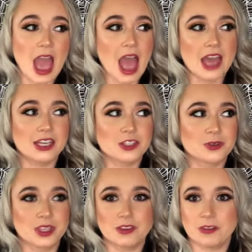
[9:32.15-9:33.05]
And it's
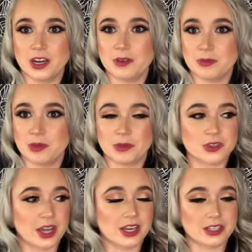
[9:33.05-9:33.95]
really funny when people
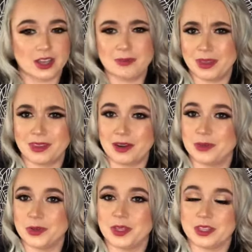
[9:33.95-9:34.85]
try to tell me that I'm
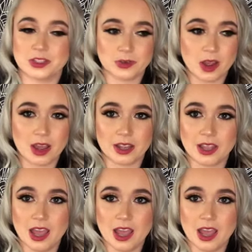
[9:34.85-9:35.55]
doing things wrong.